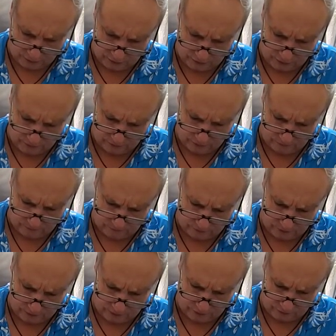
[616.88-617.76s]
here
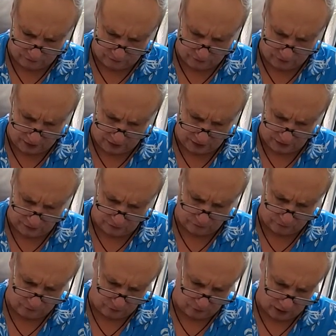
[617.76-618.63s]
it's advice
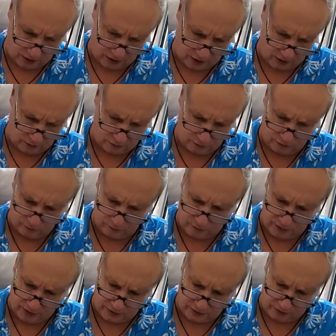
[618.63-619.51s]
for how to
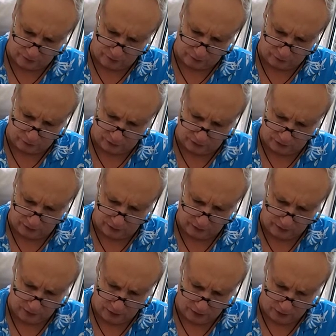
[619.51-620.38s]
best bring
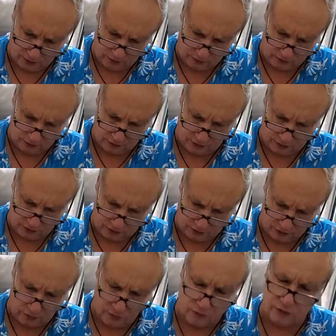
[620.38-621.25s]
the
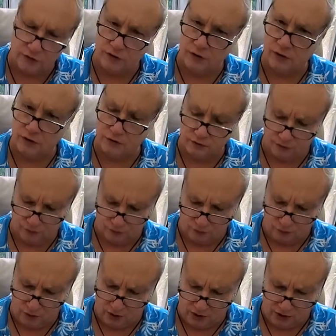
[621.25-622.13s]
energy that
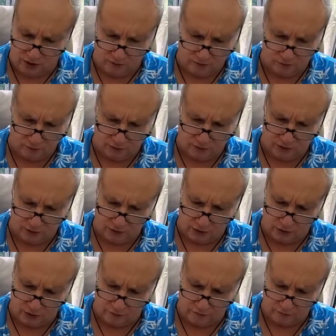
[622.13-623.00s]
you have
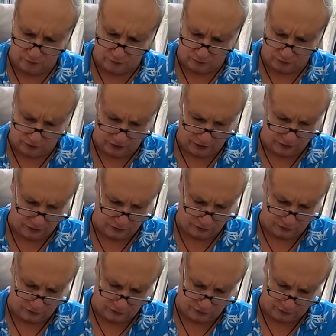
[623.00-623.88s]
around love and
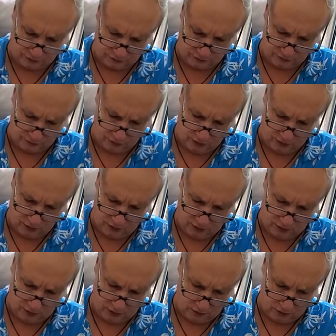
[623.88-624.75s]
relationships
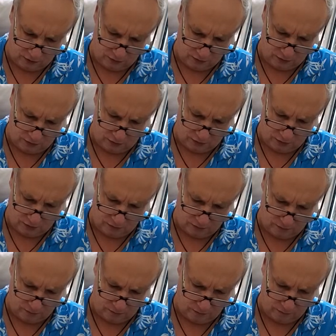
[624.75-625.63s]
in
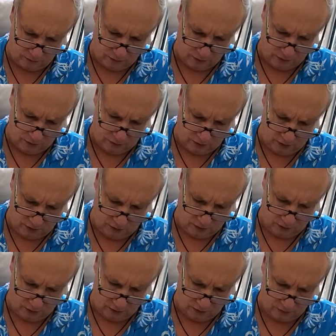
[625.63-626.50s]
um,
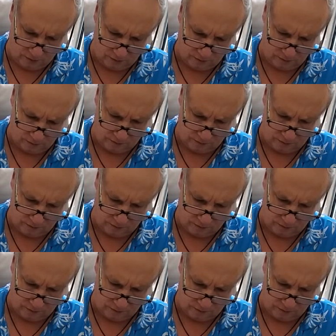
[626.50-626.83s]
um,